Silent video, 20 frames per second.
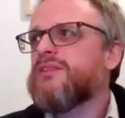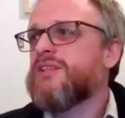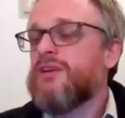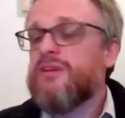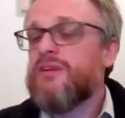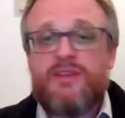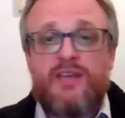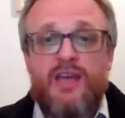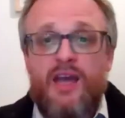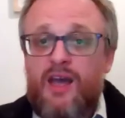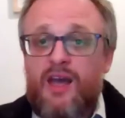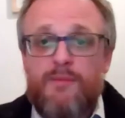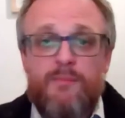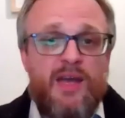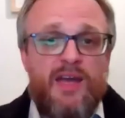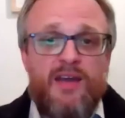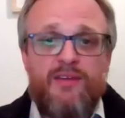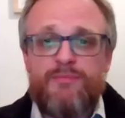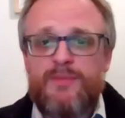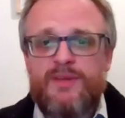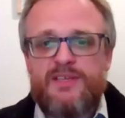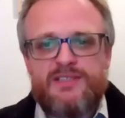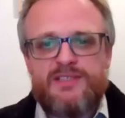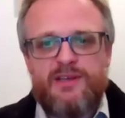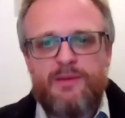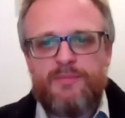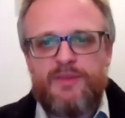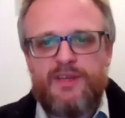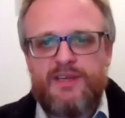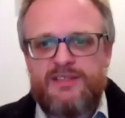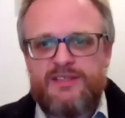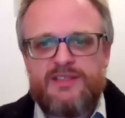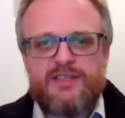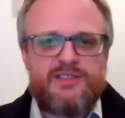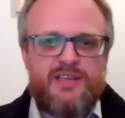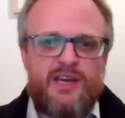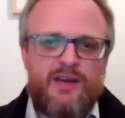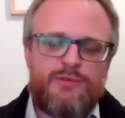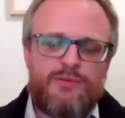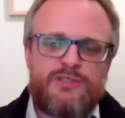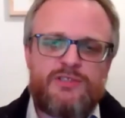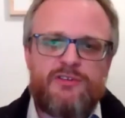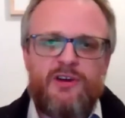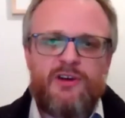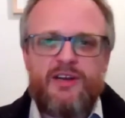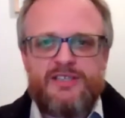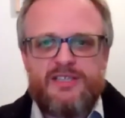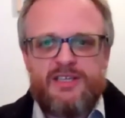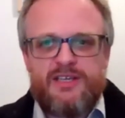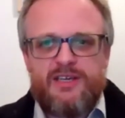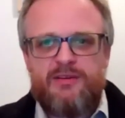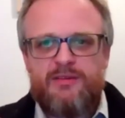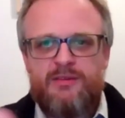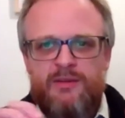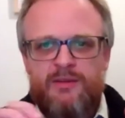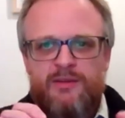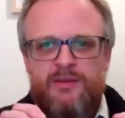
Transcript: so yeah, I may have missed some things because I was trying to.